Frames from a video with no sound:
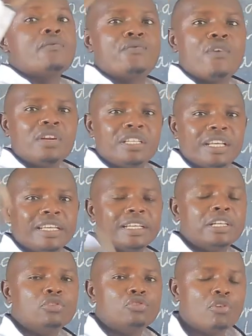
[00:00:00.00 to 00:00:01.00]
40.
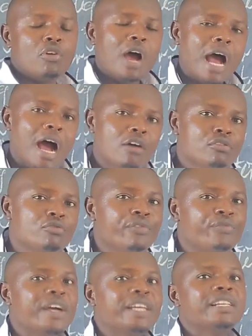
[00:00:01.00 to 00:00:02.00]
So how do
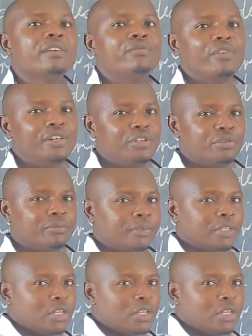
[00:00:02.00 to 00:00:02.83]
we find the volume